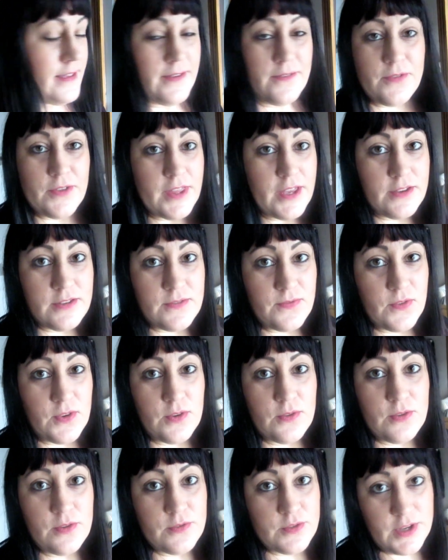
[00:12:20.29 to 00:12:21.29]
For those of
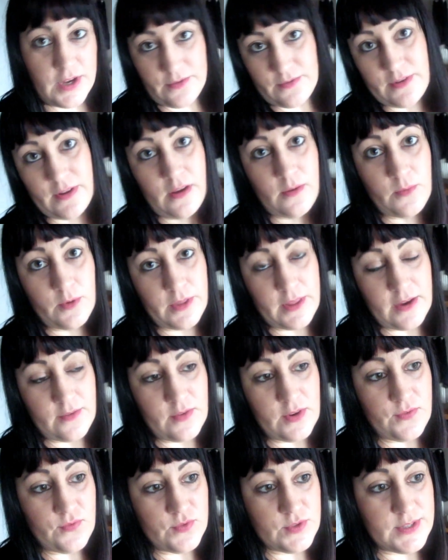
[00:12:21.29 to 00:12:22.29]
you who don't know what that
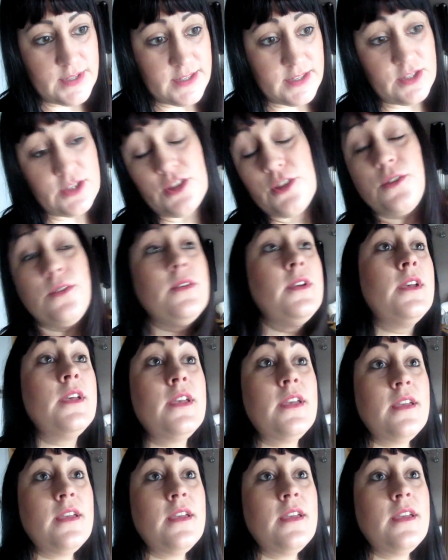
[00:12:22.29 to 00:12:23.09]
reference is to,